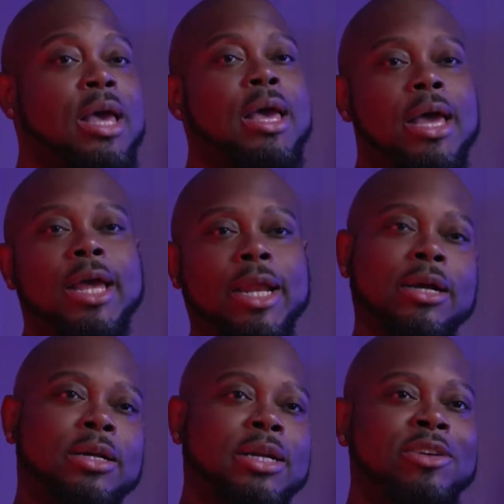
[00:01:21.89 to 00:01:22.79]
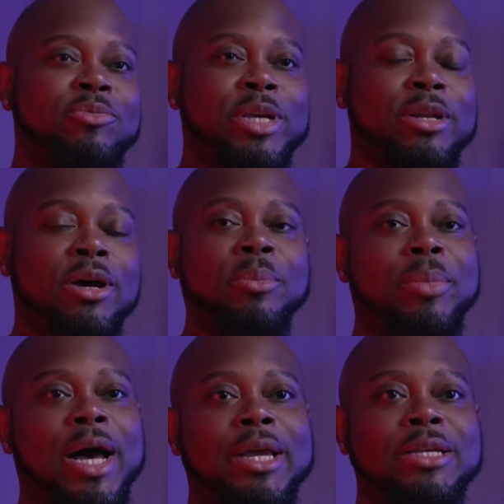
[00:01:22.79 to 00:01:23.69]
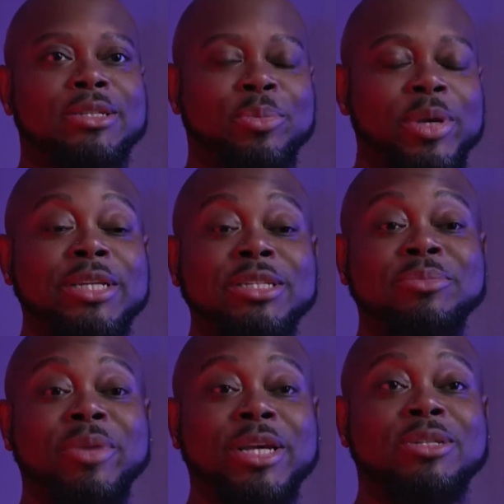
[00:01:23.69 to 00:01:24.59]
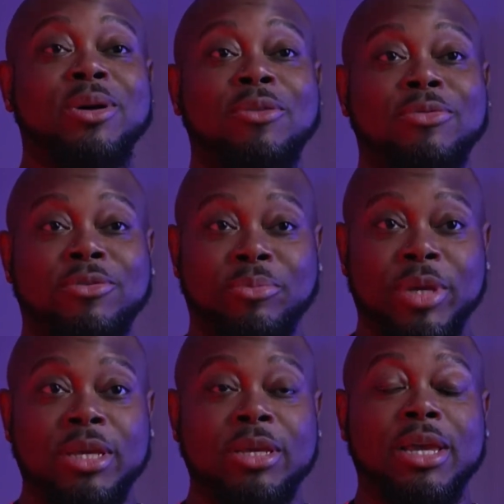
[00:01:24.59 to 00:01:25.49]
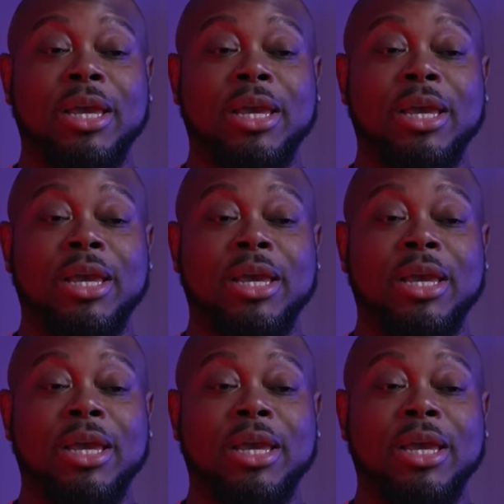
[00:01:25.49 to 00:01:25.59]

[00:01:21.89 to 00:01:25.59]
and they're going to give me an unbiased opinion based off of me